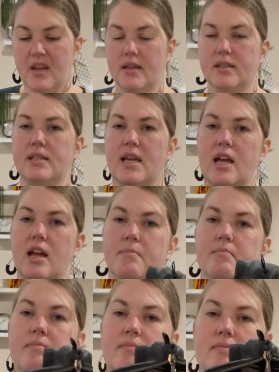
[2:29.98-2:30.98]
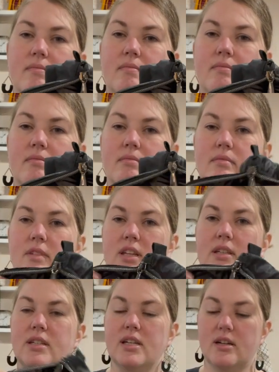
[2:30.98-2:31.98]
Same
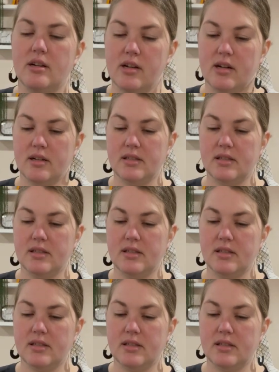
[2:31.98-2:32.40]
interior,